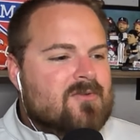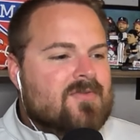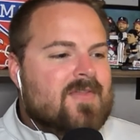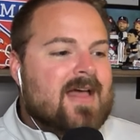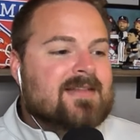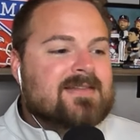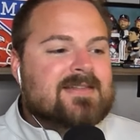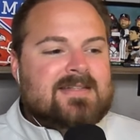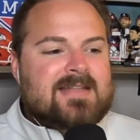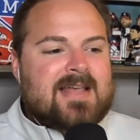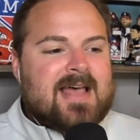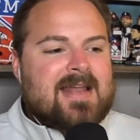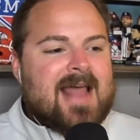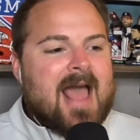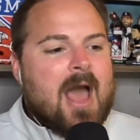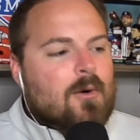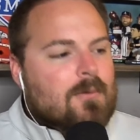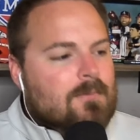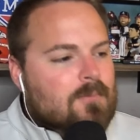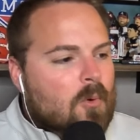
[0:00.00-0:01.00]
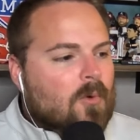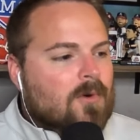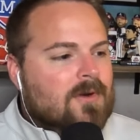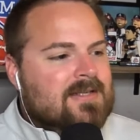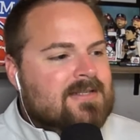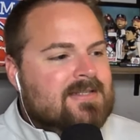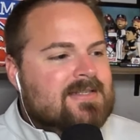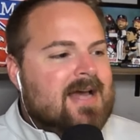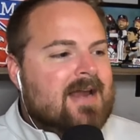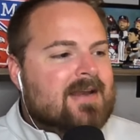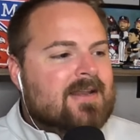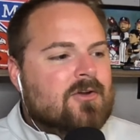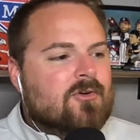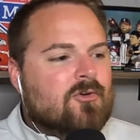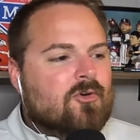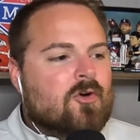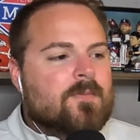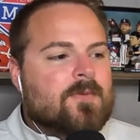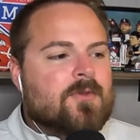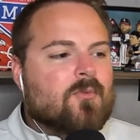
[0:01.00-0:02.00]
That said, how important is tight end
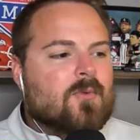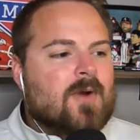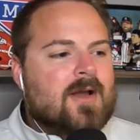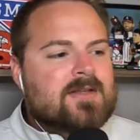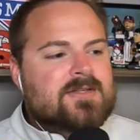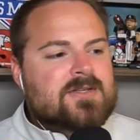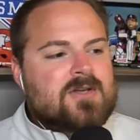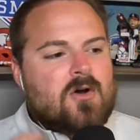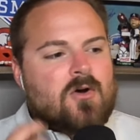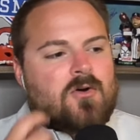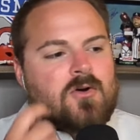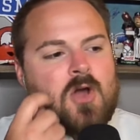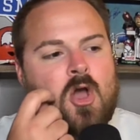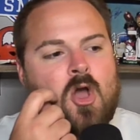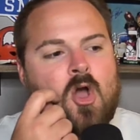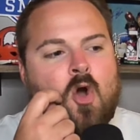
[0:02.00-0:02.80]
group in the red zone?